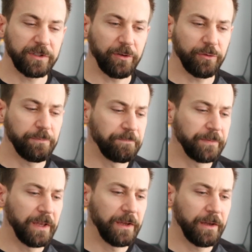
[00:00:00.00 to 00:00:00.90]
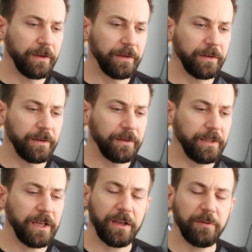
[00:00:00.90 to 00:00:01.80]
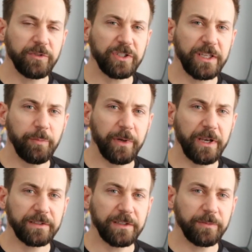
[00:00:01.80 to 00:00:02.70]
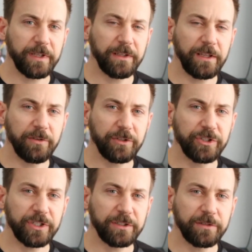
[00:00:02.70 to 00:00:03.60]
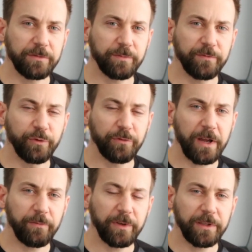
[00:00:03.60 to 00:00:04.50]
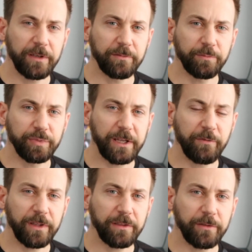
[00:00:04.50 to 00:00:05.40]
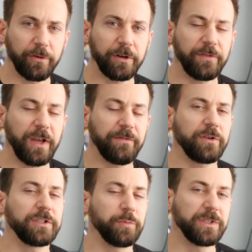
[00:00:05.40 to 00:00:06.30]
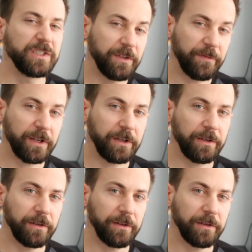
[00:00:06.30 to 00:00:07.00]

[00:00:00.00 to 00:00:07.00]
So yeah, I would just keep it as something that you could just fool around with and play with, or if you have very specific